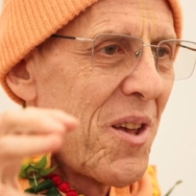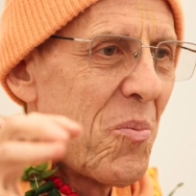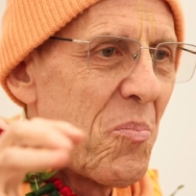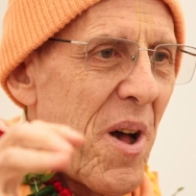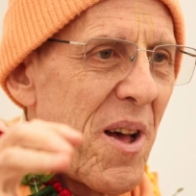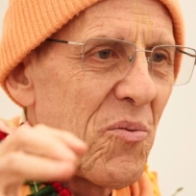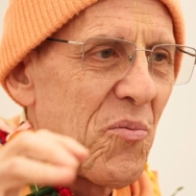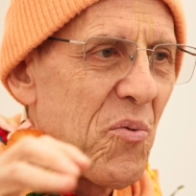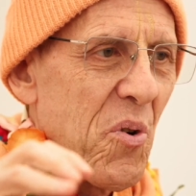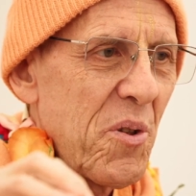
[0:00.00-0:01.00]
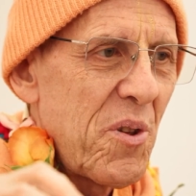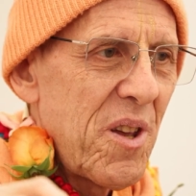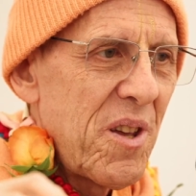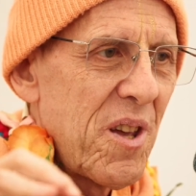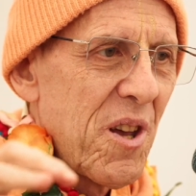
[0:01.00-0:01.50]
But for
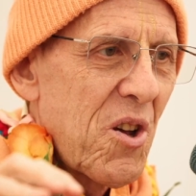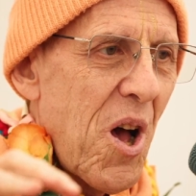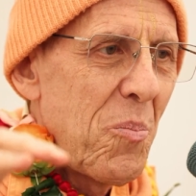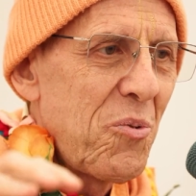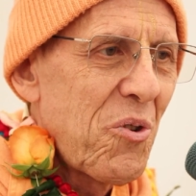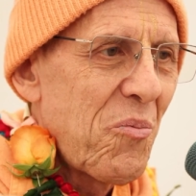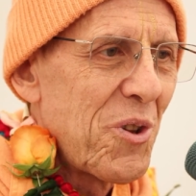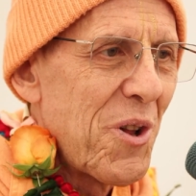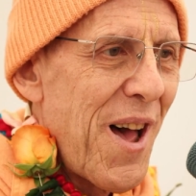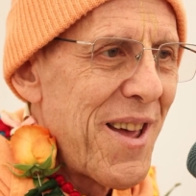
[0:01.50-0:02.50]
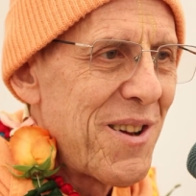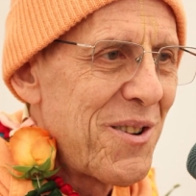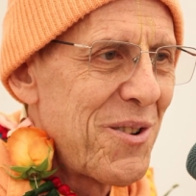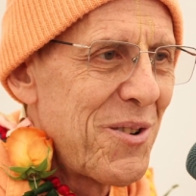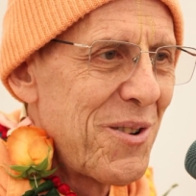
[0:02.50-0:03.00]
the cubs of the lion,
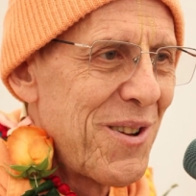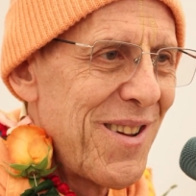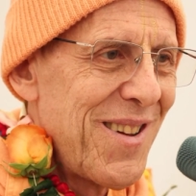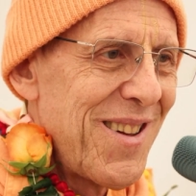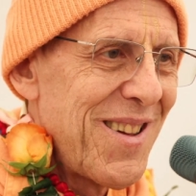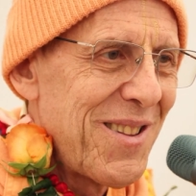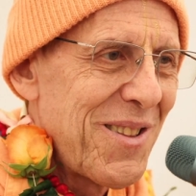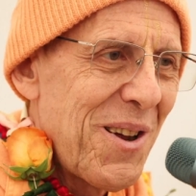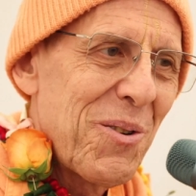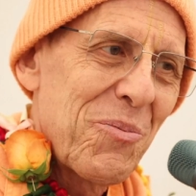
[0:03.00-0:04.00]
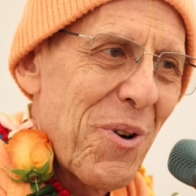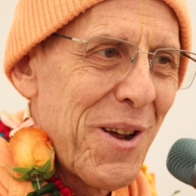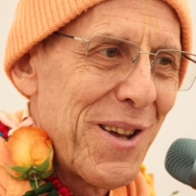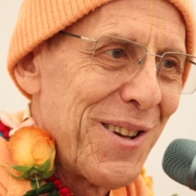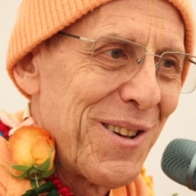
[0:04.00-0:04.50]
they're
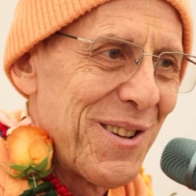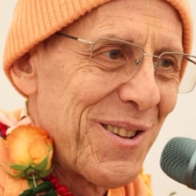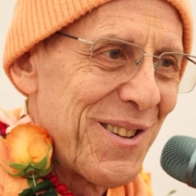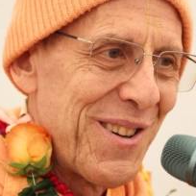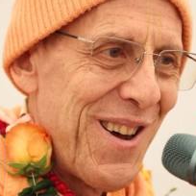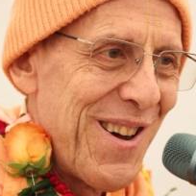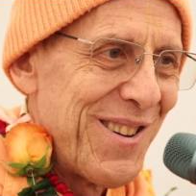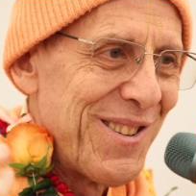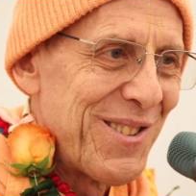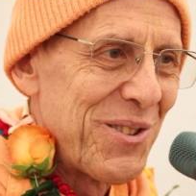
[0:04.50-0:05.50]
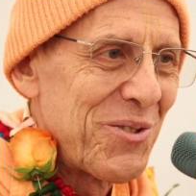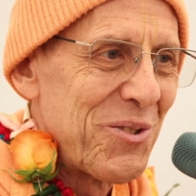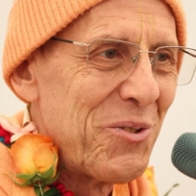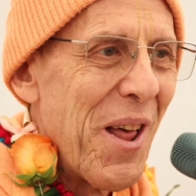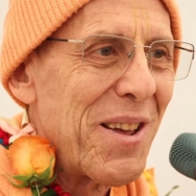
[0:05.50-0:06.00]
very
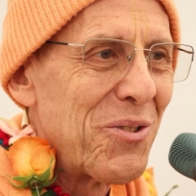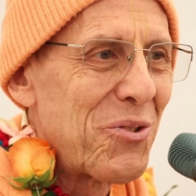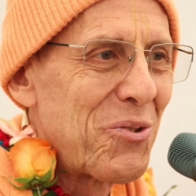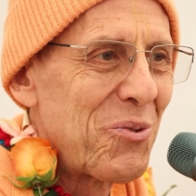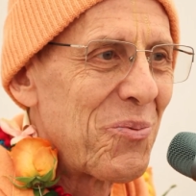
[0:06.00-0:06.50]
nice.